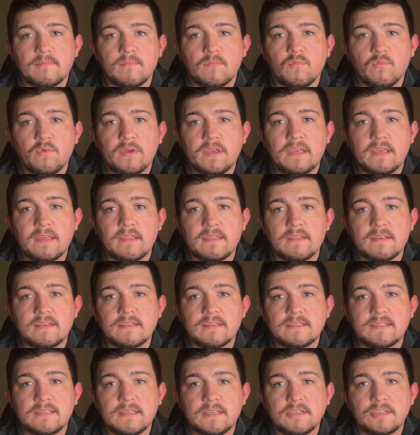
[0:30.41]
we get the
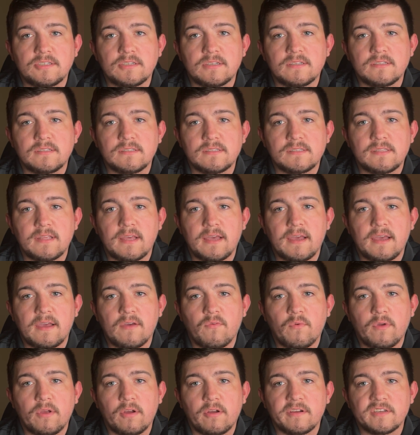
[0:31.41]
decisions that
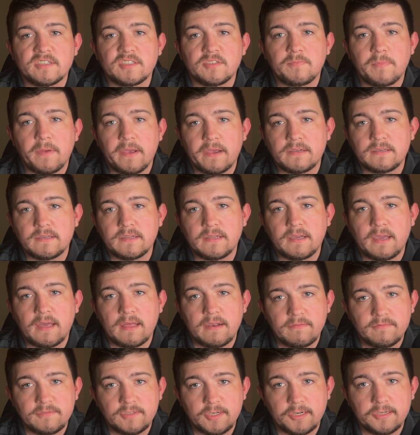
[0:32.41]
we are expecting out
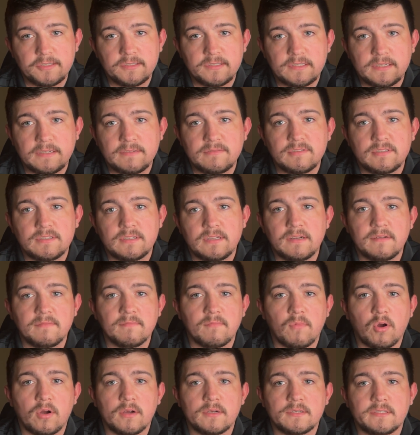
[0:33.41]
of Jaron Stevenson and
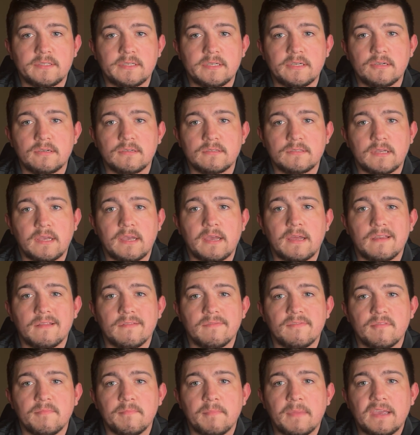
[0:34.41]
Mark Sears ahead
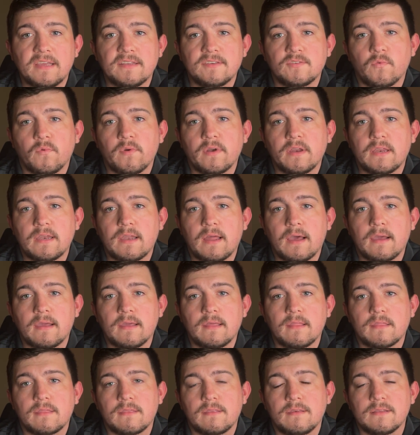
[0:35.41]
of the May
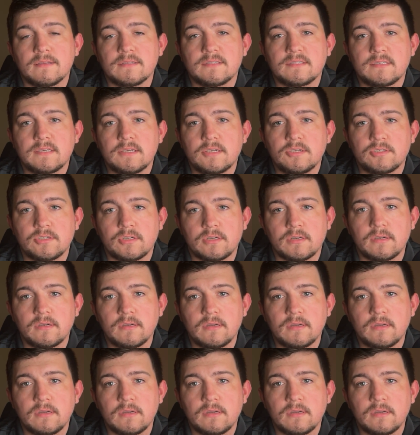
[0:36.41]
29th decision,